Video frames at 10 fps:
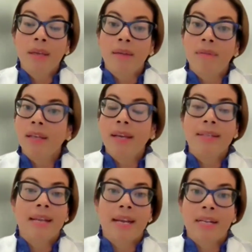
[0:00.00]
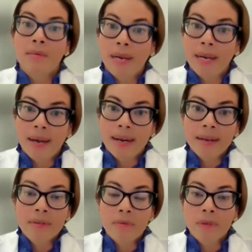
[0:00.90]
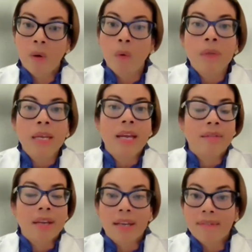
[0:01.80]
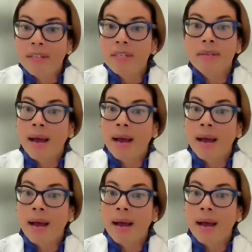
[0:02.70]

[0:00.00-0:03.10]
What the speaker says: giving less antibiotics, only giving if it's